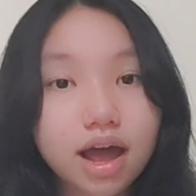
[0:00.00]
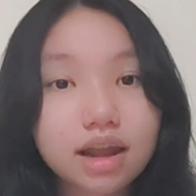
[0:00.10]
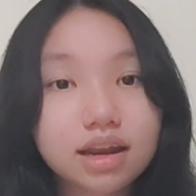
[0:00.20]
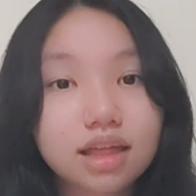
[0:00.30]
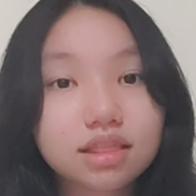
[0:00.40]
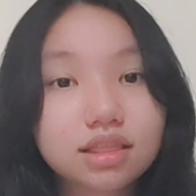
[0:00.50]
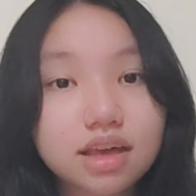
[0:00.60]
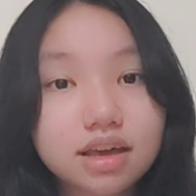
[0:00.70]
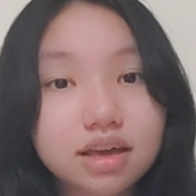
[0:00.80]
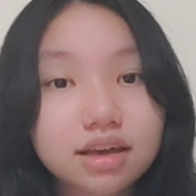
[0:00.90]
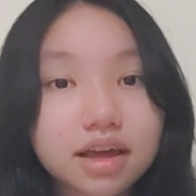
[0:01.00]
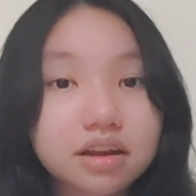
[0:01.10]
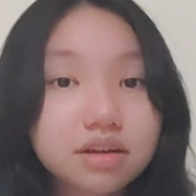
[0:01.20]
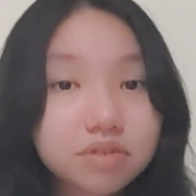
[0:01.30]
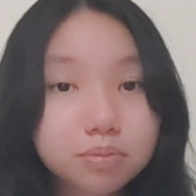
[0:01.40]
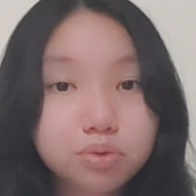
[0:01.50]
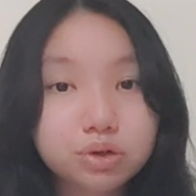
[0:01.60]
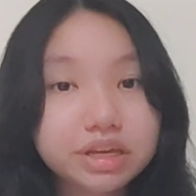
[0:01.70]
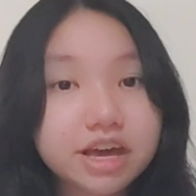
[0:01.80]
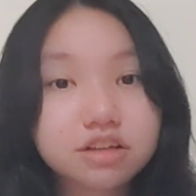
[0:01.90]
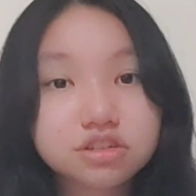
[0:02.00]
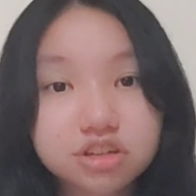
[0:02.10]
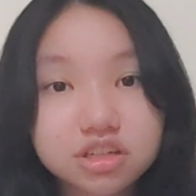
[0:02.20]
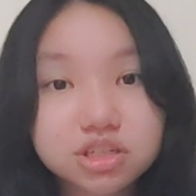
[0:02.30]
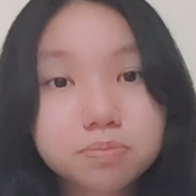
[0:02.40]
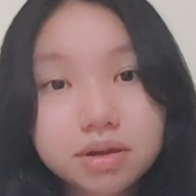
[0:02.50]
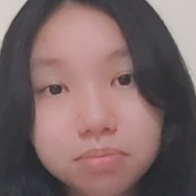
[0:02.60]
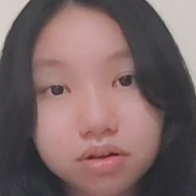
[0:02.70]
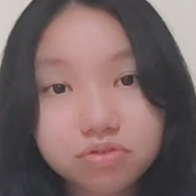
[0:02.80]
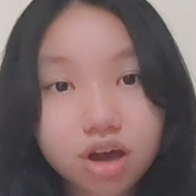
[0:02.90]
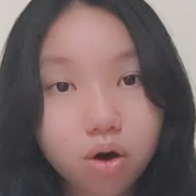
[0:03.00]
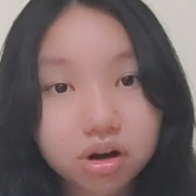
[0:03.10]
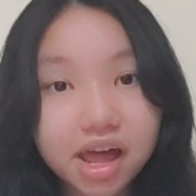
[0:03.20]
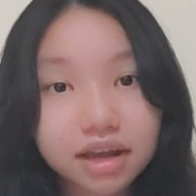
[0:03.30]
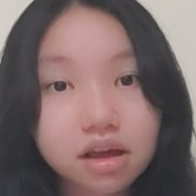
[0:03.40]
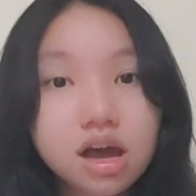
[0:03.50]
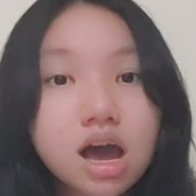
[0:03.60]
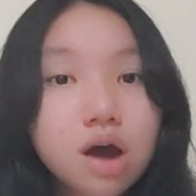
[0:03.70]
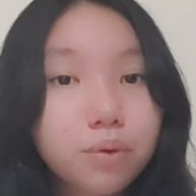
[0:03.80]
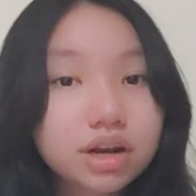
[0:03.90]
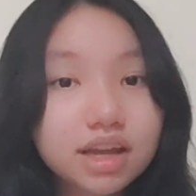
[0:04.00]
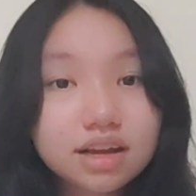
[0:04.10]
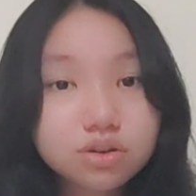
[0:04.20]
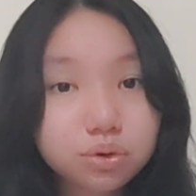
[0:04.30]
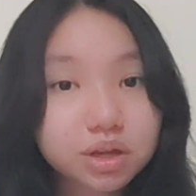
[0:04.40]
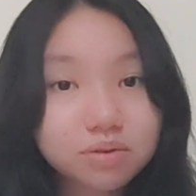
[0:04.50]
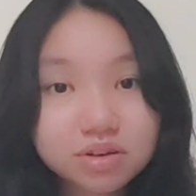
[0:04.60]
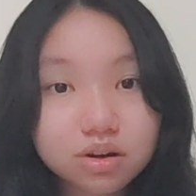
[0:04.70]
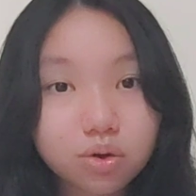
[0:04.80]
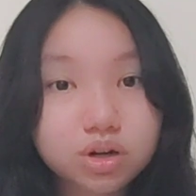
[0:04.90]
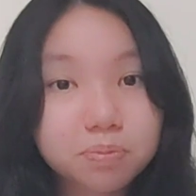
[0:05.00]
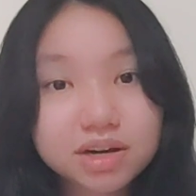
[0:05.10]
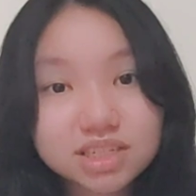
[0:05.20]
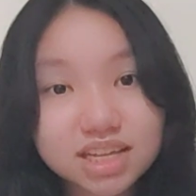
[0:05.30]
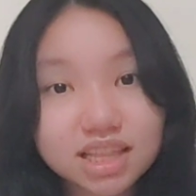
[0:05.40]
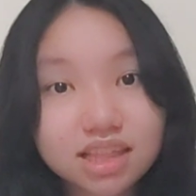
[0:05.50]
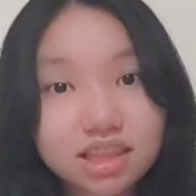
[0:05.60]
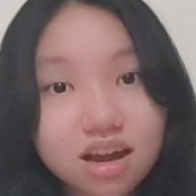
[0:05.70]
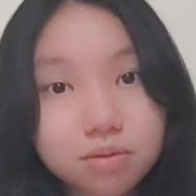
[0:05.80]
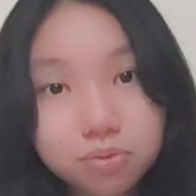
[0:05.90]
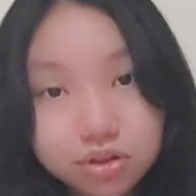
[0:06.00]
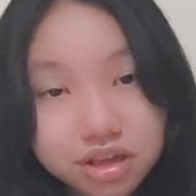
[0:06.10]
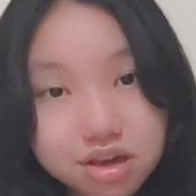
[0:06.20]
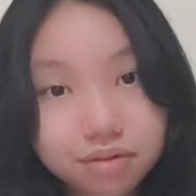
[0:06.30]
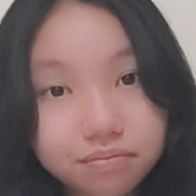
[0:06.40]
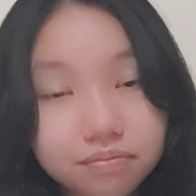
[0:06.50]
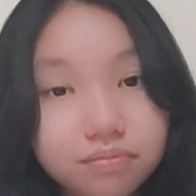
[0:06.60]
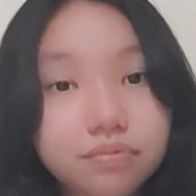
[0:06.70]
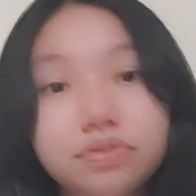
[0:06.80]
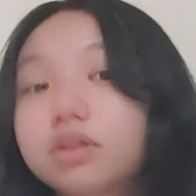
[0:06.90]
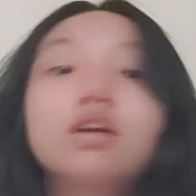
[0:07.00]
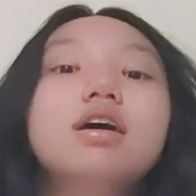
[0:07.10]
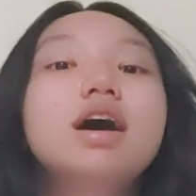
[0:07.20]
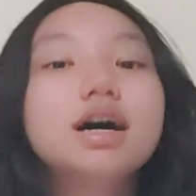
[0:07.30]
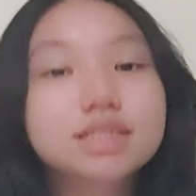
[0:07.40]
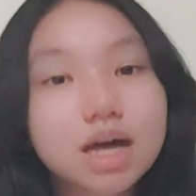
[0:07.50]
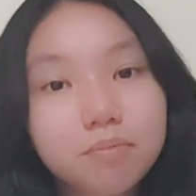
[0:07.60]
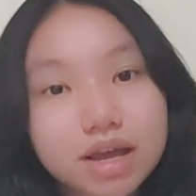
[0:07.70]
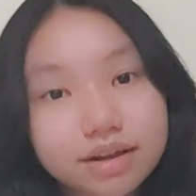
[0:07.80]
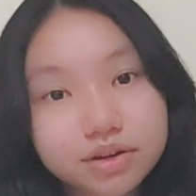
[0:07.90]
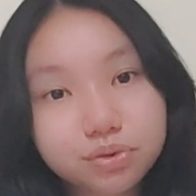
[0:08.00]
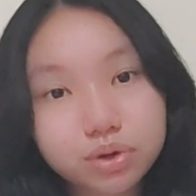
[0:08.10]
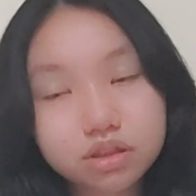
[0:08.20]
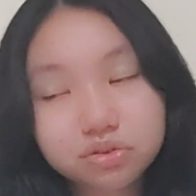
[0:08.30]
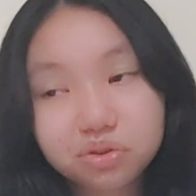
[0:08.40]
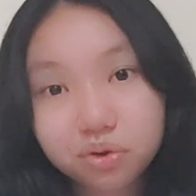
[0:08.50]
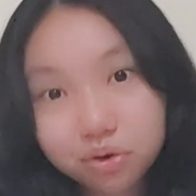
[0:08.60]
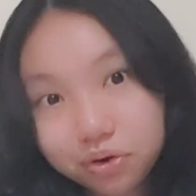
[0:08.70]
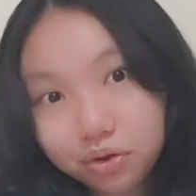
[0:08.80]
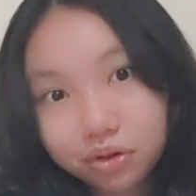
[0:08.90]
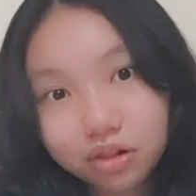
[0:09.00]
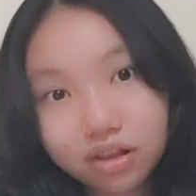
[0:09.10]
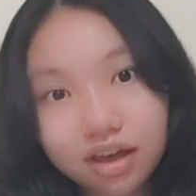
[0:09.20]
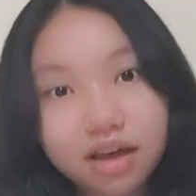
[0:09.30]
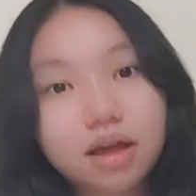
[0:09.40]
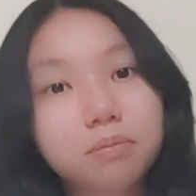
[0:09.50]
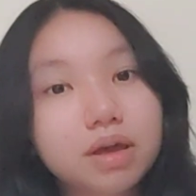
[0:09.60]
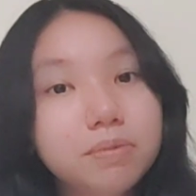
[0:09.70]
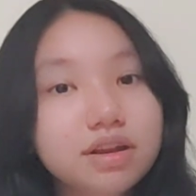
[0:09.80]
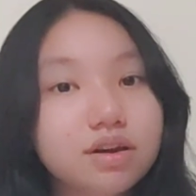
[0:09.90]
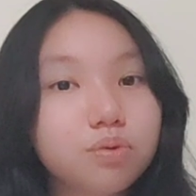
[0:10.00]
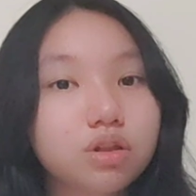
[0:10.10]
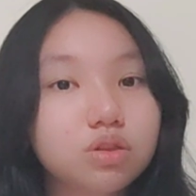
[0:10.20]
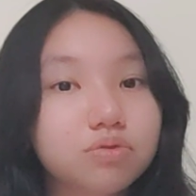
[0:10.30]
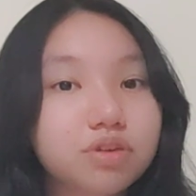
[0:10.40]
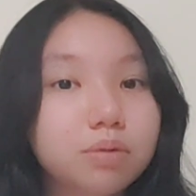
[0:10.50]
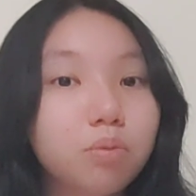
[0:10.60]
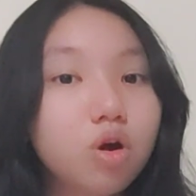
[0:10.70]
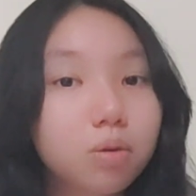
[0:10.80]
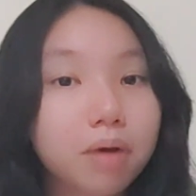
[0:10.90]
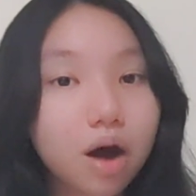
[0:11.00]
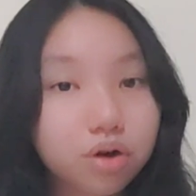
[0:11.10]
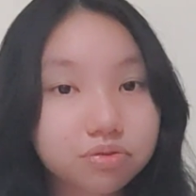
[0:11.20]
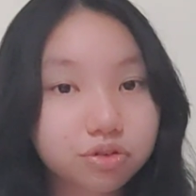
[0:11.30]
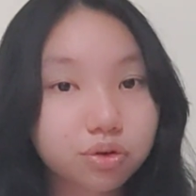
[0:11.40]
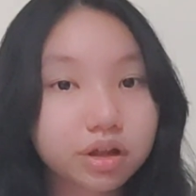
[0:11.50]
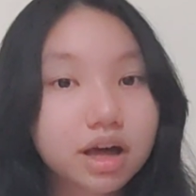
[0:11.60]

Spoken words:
and that they can even bully and judge people via online when they don't even know the person that they are bullying. Some may do it to look cool and maybe they want to feel more powerful,